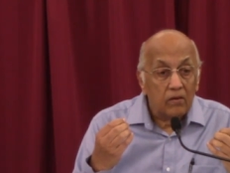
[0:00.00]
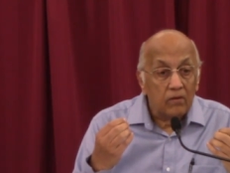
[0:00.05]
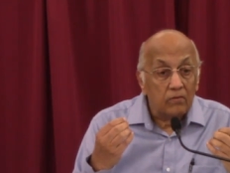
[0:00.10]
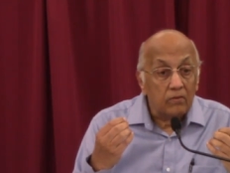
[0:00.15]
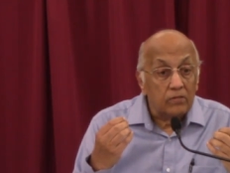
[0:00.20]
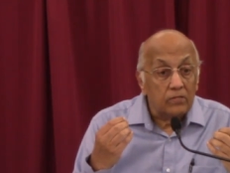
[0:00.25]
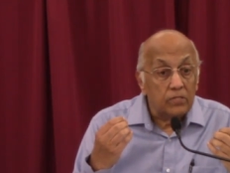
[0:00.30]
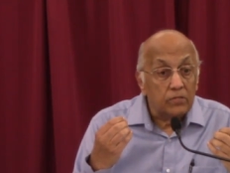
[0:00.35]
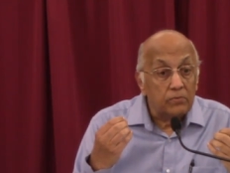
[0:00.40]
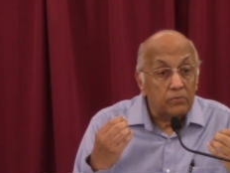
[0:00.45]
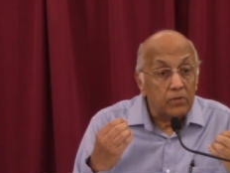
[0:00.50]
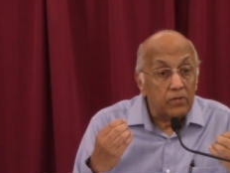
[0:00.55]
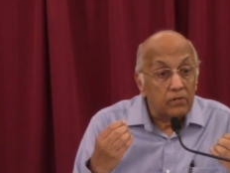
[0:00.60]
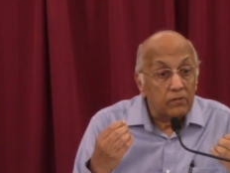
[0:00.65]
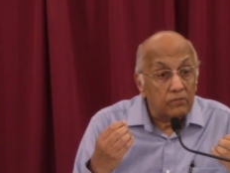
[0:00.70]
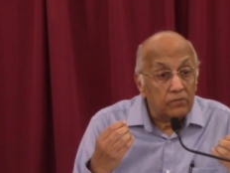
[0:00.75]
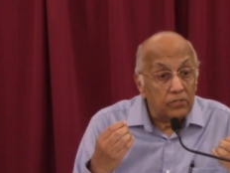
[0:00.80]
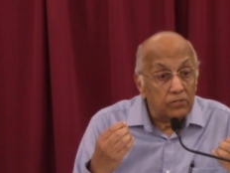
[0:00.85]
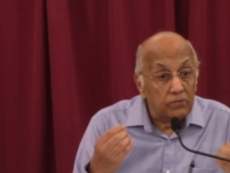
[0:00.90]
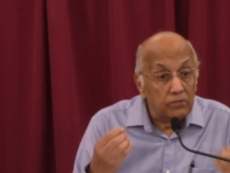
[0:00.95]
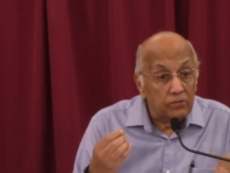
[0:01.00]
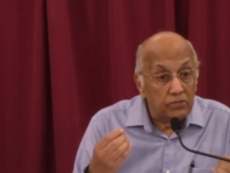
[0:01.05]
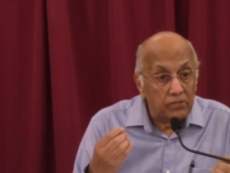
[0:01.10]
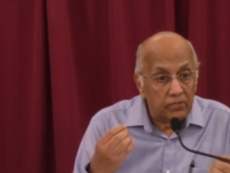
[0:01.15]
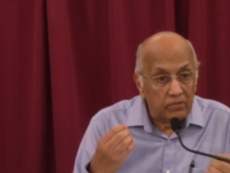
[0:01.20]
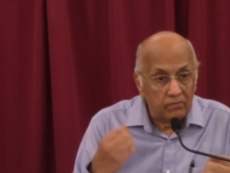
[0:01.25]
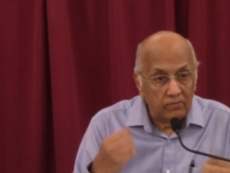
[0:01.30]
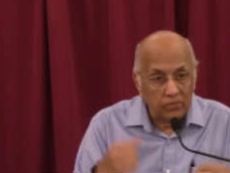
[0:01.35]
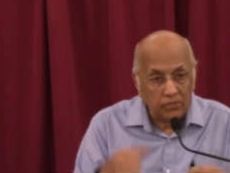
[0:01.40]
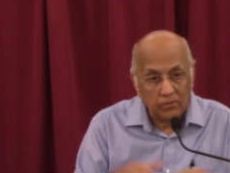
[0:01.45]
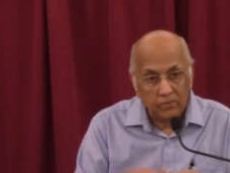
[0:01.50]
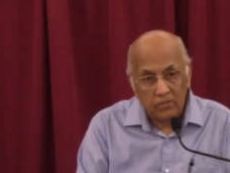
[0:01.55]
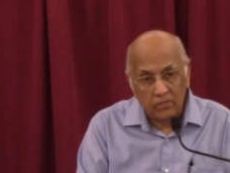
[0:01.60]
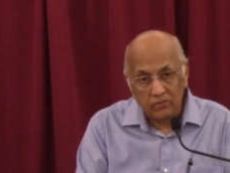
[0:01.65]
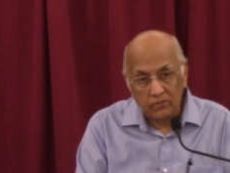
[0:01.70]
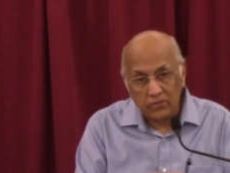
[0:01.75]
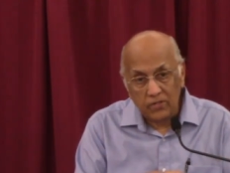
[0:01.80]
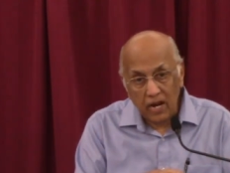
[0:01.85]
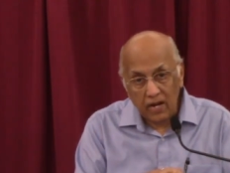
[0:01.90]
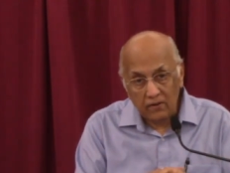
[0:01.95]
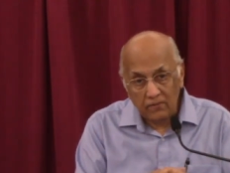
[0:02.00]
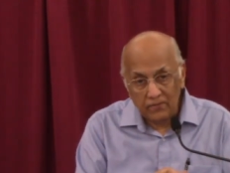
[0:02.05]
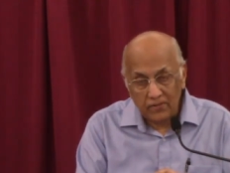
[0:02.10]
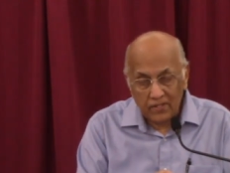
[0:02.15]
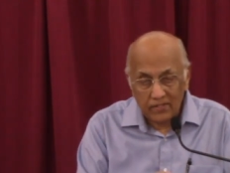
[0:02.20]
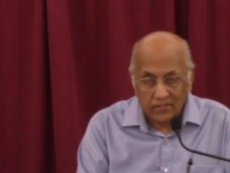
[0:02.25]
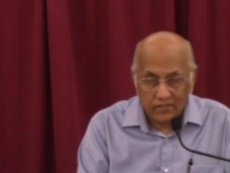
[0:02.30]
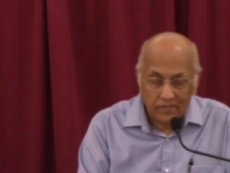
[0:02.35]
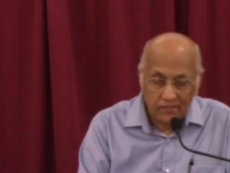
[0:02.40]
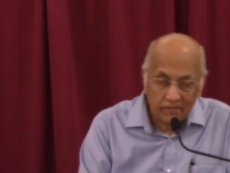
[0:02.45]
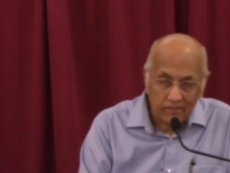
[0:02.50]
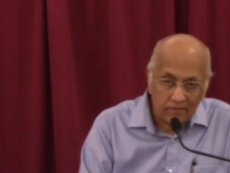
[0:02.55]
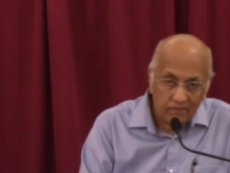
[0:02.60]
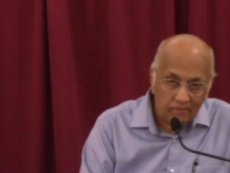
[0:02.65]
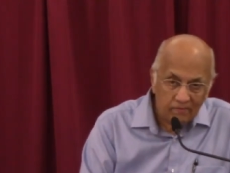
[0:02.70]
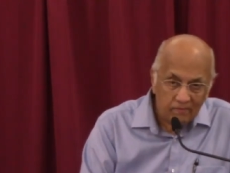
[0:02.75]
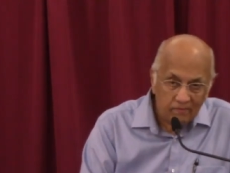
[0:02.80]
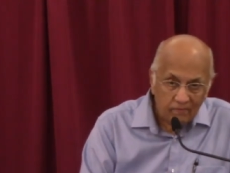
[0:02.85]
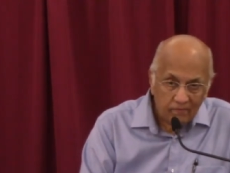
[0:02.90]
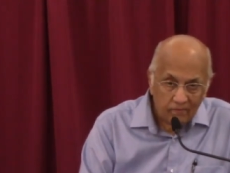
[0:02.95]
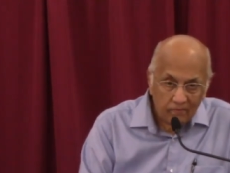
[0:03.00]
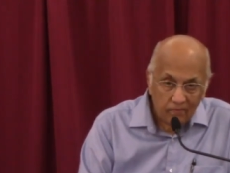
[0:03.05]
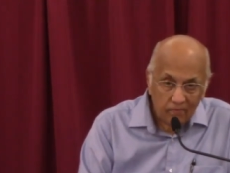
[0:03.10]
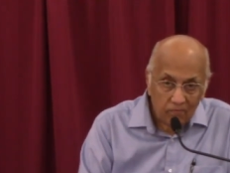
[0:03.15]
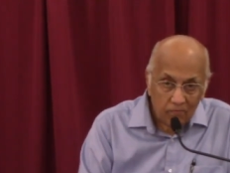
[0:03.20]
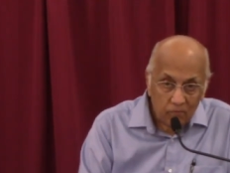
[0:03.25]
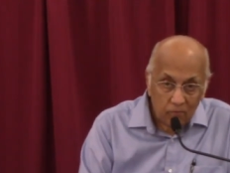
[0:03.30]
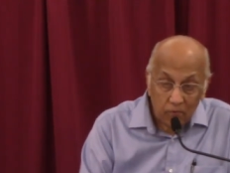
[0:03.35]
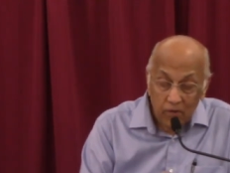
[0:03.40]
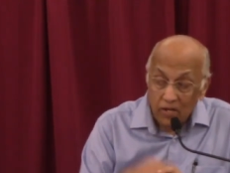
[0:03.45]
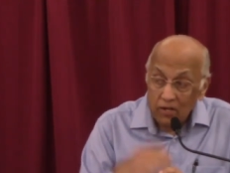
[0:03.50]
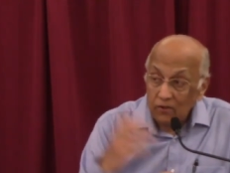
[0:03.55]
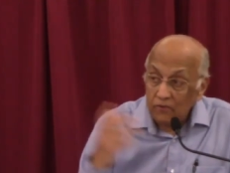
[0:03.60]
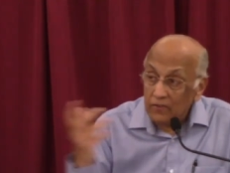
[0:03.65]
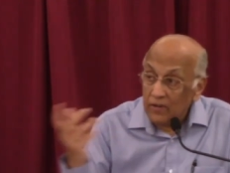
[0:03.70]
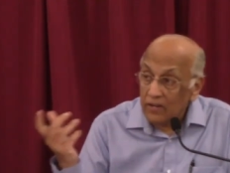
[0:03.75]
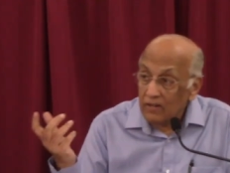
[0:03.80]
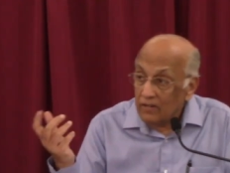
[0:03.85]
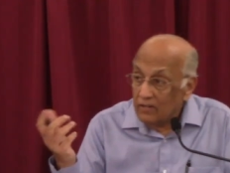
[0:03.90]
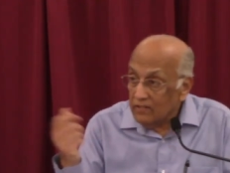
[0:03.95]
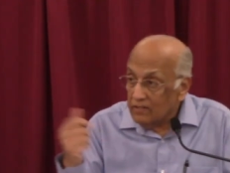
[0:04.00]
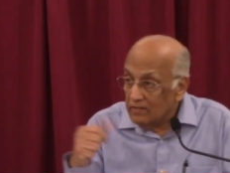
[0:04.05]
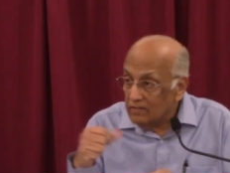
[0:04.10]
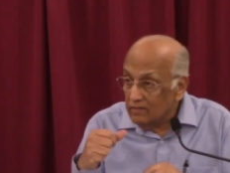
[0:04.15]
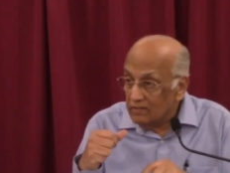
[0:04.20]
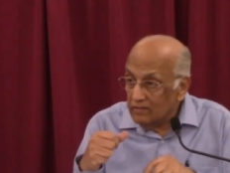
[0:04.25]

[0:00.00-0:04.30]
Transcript: The spirit of Jerusalem, the spirit of sacrifice. Where do you find it?